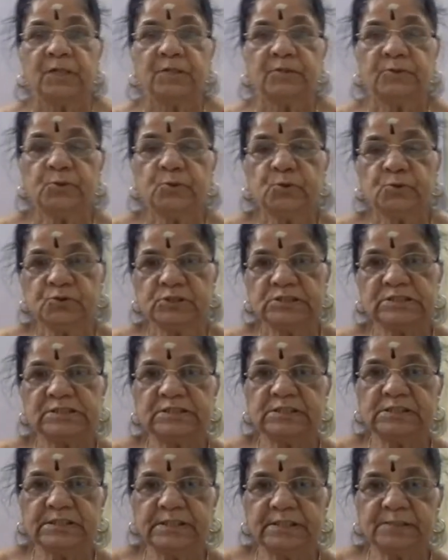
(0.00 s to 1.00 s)

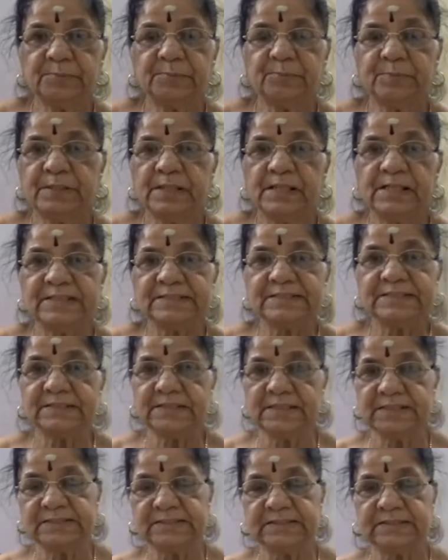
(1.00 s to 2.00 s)
nutrition in plants
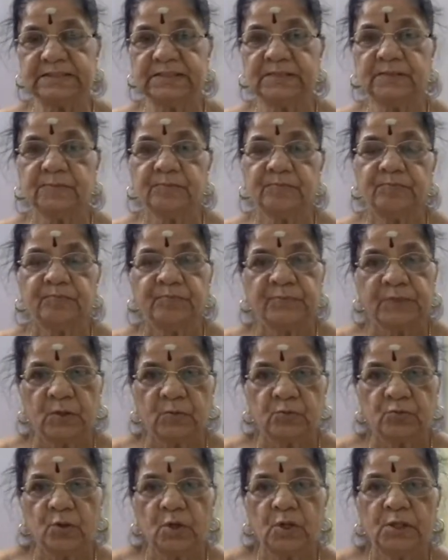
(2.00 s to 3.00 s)
lesson
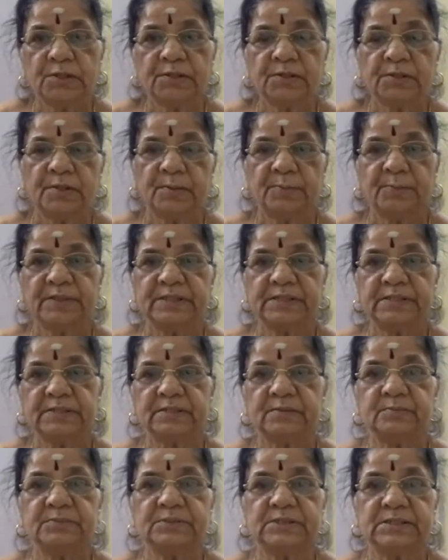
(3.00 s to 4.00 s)
for
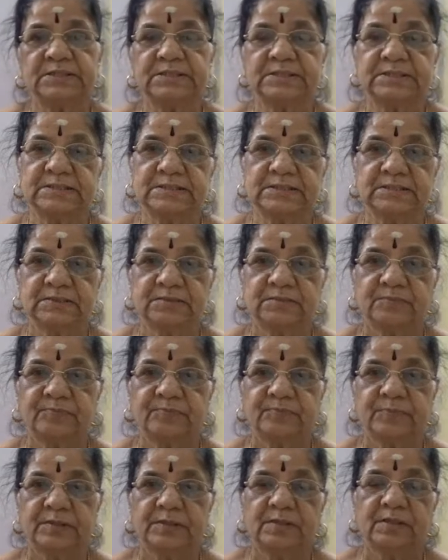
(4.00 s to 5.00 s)
midterm test.
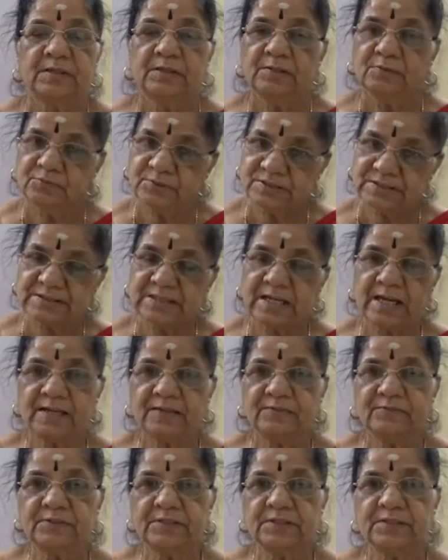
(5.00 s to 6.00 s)
First
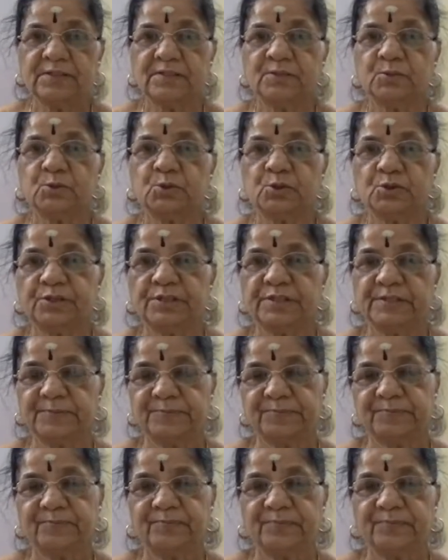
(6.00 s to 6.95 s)
have a good day.